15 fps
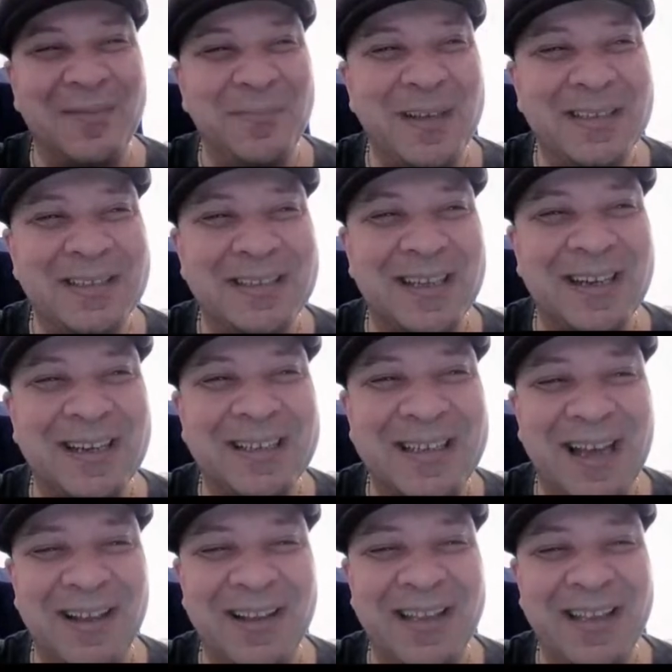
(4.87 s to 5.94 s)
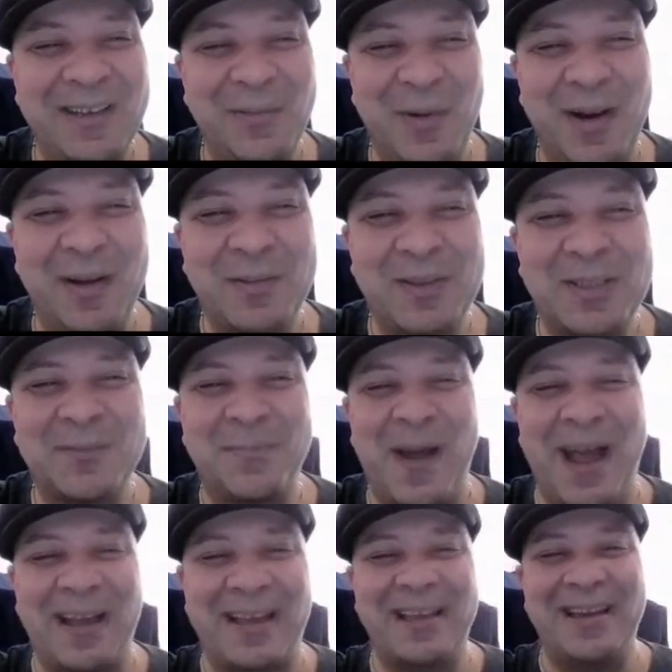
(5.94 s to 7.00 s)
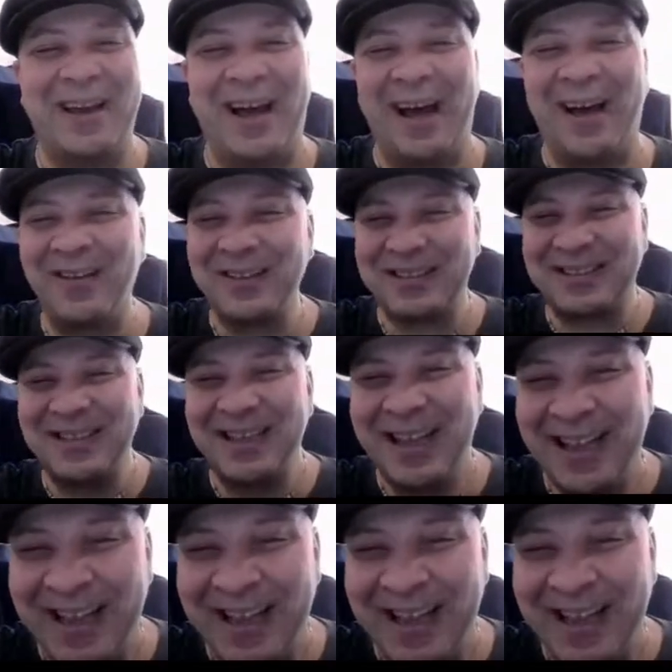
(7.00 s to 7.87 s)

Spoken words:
Miss Kelly Williams is back in the house.